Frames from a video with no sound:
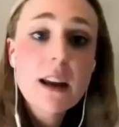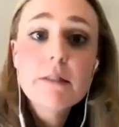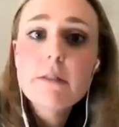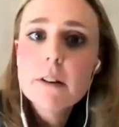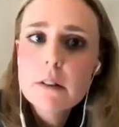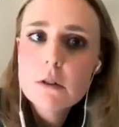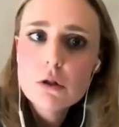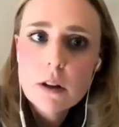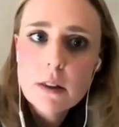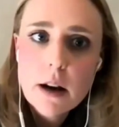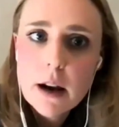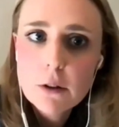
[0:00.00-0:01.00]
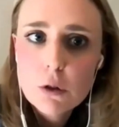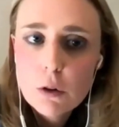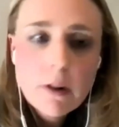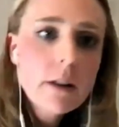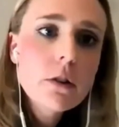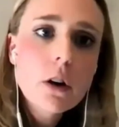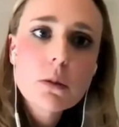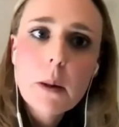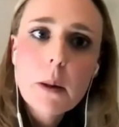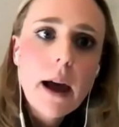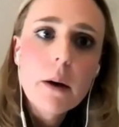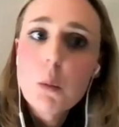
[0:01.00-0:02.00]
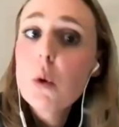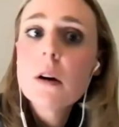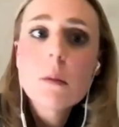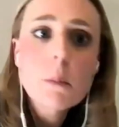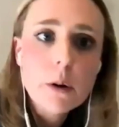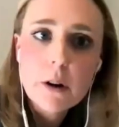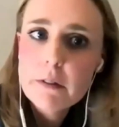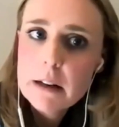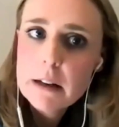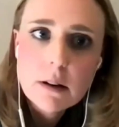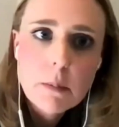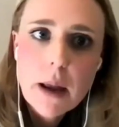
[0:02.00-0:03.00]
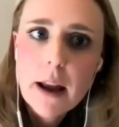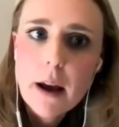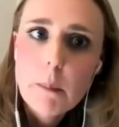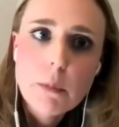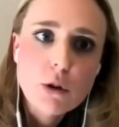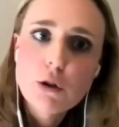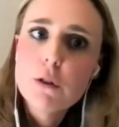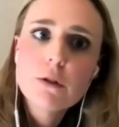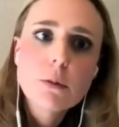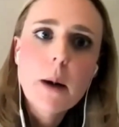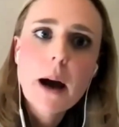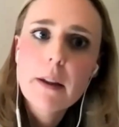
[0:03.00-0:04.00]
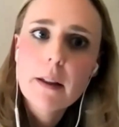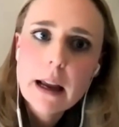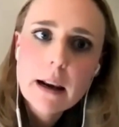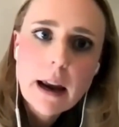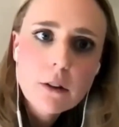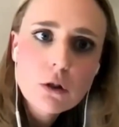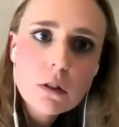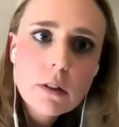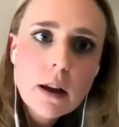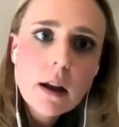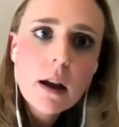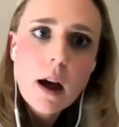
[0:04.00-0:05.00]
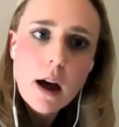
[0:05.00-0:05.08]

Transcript: envisaged in the National Research Plan wouldn't prevent it being approved by the lead agency.